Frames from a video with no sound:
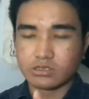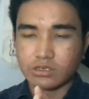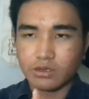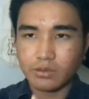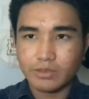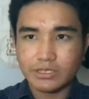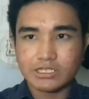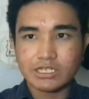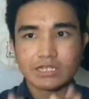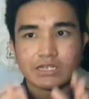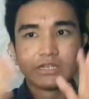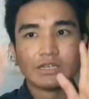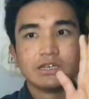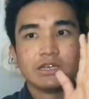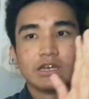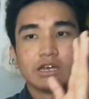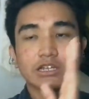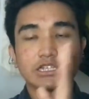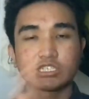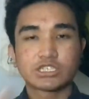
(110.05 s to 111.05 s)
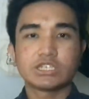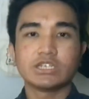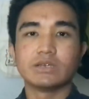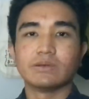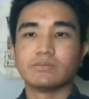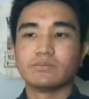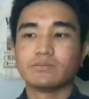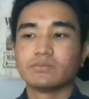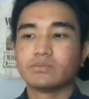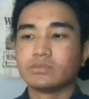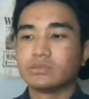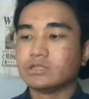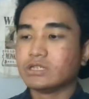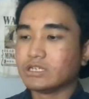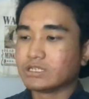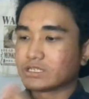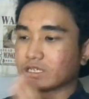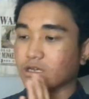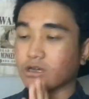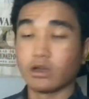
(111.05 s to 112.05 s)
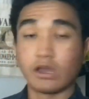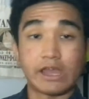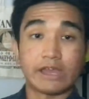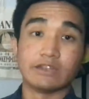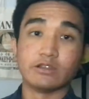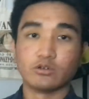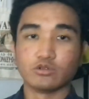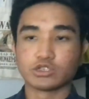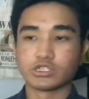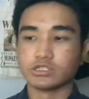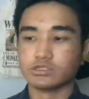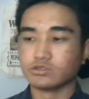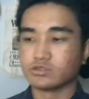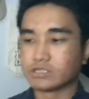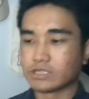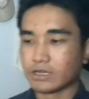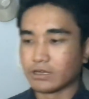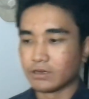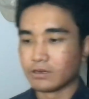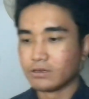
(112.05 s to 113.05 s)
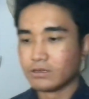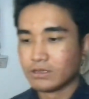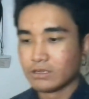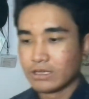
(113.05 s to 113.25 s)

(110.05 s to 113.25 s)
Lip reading: So basically, a ship needs an ocean to sail,